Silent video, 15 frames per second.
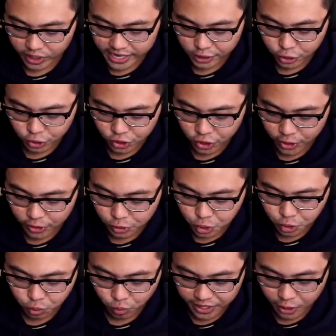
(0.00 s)
3 extra
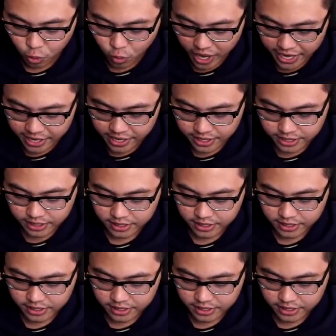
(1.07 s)
turns just running away.